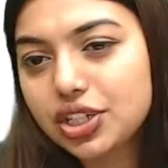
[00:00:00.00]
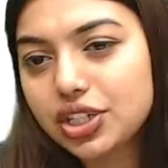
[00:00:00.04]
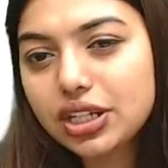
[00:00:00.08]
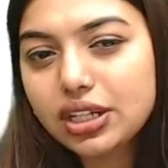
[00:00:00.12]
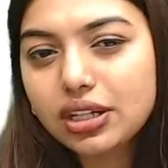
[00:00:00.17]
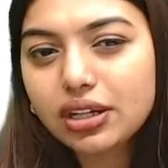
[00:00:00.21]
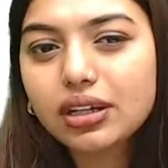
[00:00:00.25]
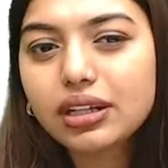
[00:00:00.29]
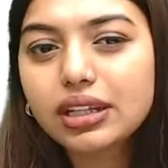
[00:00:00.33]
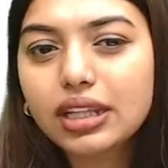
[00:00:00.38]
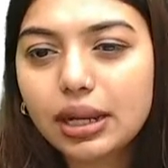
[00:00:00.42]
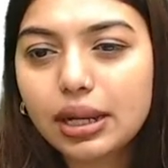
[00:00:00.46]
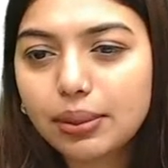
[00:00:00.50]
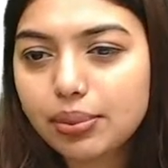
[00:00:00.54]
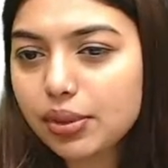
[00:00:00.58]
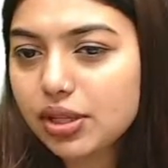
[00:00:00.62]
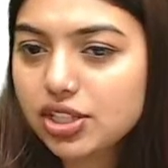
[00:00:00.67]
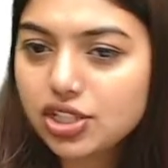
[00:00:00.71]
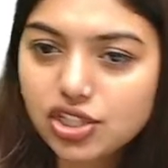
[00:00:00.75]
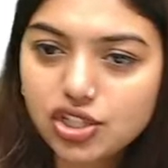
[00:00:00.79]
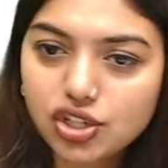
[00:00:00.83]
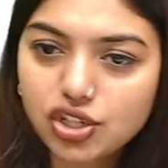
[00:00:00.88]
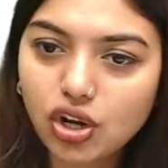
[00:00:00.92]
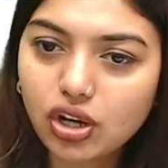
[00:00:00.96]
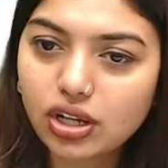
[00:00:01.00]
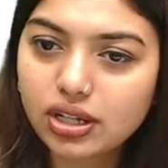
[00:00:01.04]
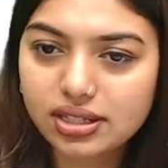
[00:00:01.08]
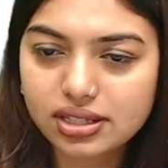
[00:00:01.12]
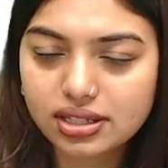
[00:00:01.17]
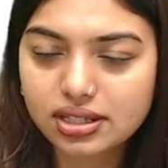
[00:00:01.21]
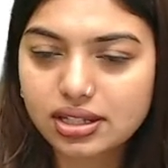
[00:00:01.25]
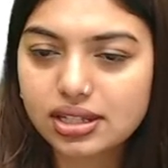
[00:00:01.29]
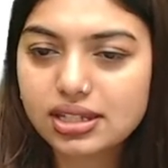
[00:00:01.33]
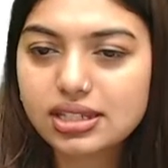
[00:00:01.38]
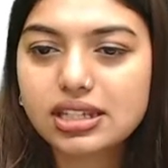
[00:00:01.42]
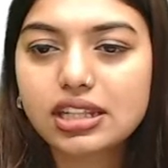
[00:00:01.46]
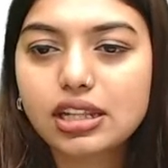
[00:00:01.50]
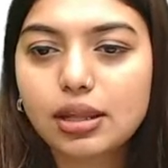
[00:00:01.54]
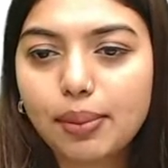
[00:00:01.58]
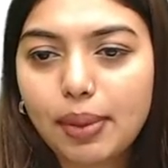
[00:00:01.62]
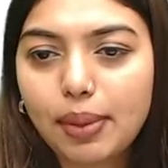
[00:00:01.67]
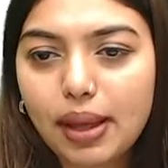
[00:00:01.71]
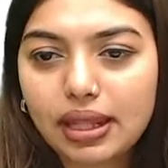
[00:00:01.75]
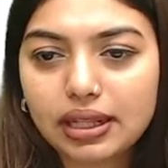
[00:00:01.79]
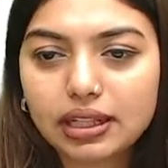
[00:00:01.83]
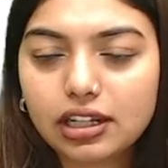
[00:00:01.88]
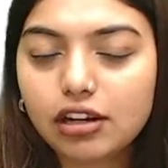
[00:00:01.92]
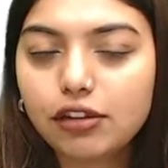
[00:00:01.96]
Here that much is not discussed in the
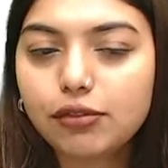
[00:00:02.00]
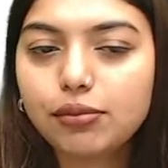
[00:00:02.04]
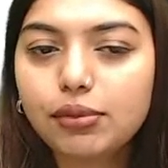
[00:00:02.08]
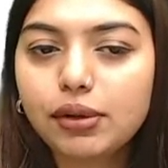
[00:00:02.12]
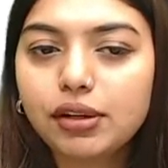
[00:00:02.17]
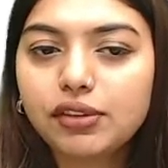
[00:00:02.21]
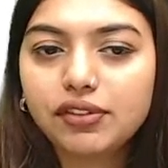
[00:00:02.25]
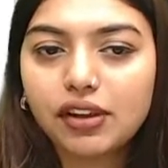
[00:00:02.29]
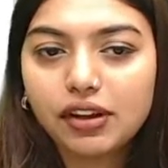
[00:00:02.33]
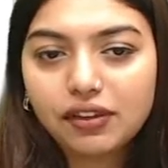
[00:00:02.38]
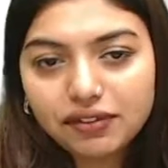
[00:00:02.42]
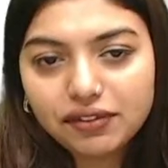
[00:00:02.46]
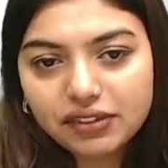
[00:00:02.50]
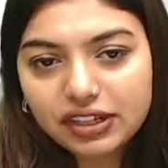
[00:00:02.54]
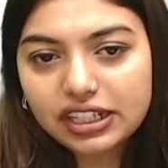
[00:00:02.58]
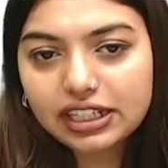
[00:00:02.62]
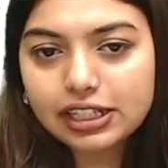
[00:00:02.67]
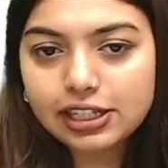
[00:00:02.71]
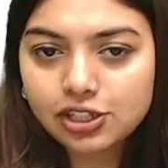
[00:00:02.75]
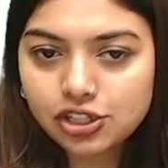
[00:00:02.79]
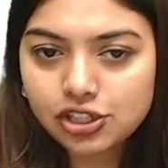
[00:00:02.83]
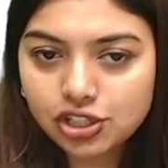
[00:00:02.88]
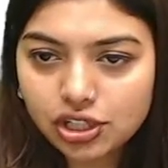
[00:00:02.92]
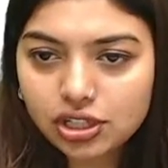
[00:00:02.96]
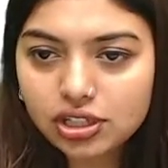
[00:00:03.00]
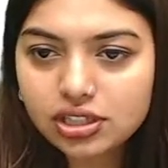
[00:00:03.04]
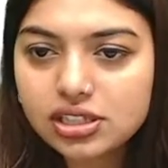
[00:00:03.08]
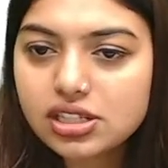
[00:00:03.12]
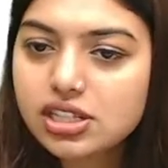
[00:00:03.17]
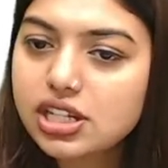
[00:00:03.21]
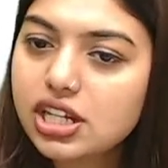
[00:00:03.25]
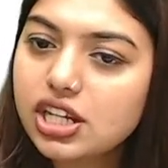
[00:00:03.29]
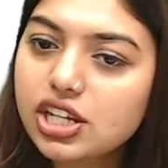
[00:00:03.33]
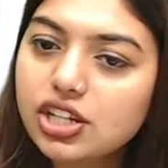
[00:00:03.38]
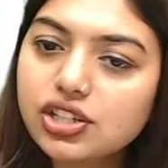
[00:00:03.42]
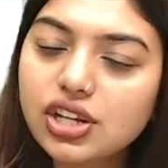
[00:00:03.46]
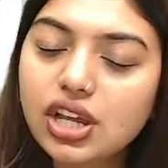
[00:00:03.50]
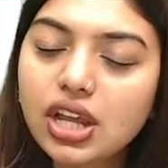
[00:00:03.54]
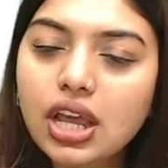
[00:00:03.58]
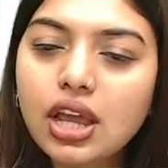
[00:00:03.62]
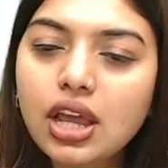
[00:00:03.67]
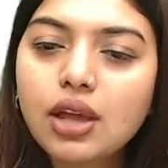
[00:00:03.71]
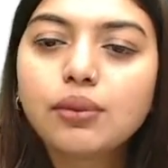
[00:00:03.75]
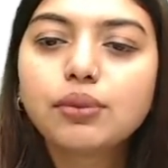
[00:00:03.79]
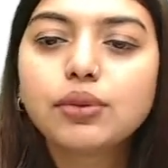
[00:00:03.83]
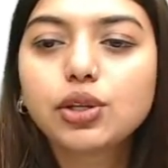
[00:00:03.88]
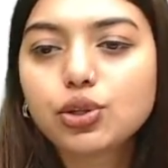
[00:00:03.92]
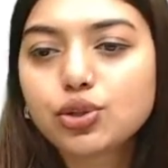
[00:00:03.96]
paragraph, but when we teachers teach,
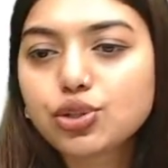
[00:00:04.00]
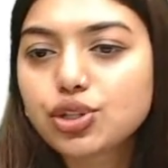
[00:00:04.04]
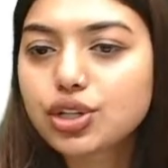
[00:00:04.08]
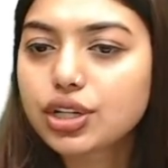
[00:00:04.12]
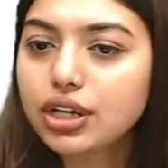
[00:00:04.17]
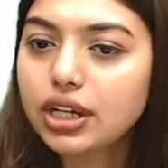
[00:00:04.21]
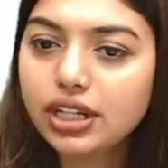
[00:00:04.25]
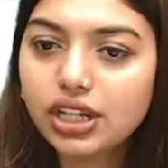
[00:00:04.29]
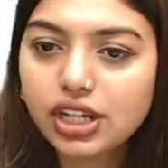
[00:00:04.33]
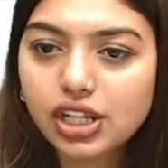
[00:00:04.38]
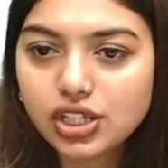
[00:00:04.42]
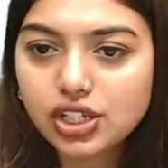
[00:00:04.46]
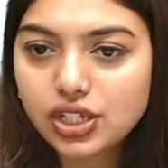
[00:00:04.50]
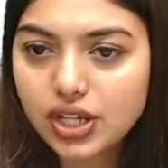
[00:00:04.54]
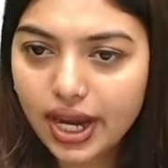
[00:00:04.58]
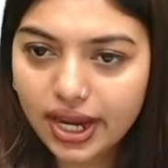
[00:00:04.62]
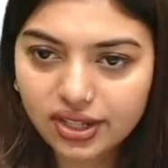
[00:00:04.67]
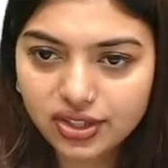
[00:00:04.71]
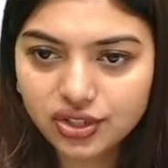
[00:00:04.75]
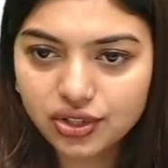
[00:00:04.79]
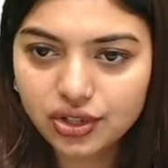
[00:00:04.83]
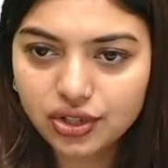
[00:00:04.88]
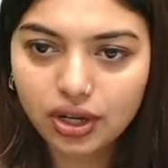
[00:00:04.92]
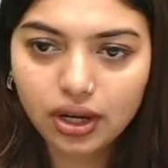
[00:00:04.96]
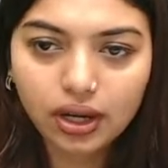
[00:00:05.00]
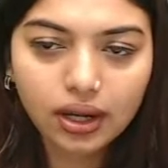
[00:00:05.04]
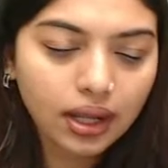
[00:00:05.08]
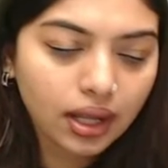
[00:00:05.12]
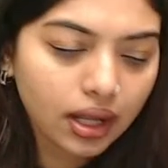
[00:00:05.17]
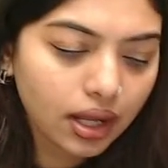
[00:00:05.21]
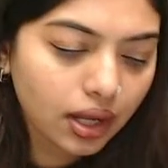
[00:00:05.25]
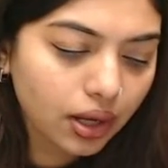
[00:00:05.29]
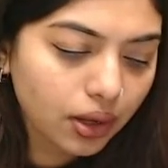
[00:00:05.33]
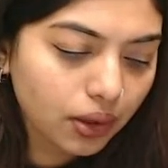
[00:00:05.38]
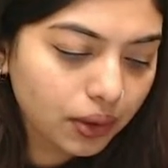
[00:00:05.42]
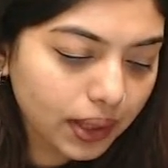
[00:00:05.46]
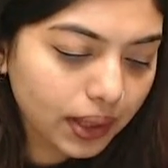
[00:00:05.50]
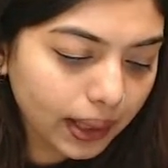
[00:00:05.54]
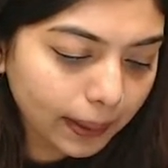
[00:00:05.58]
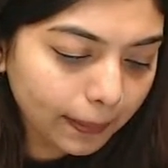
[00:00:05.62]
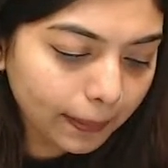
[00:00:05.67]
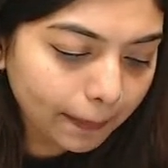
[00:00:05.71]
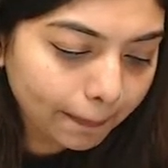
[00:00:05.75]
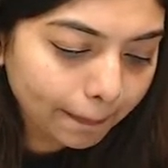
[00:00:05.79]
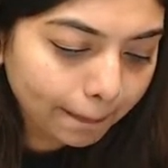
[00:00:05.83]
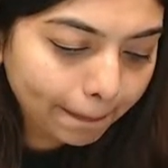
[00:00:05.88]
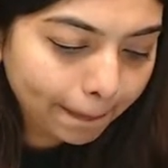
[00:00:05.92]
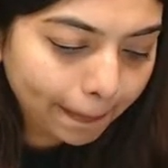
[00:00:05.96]
we usually teach extra. Okay,
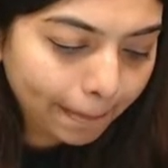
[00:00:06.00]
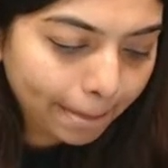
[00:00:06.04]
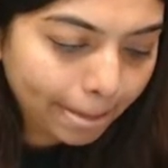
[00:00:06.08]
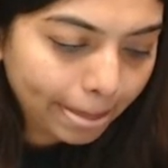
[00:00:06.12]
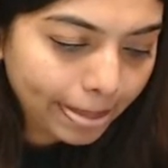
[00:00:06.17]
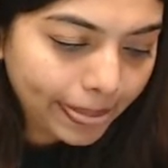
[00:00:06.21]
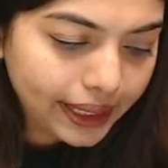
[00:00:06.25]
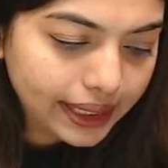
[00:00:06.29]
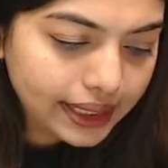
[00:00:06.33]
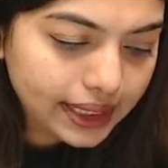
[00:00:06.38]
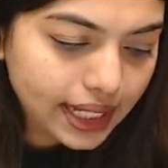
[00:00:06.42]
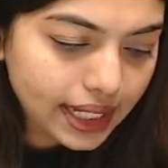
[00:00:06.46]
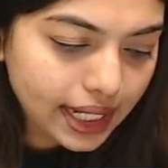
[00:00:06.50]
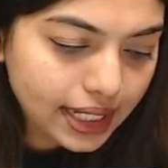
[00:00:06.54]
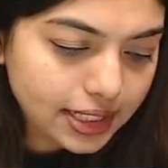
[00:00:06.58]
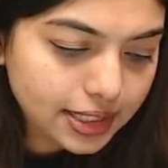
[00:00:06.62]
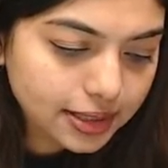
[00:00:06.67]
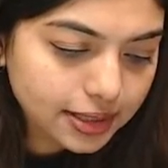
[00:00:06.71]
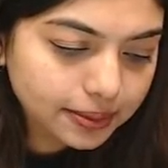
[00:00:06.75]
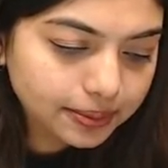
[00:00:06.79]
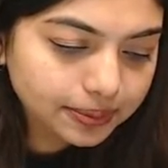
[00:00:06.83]
yes,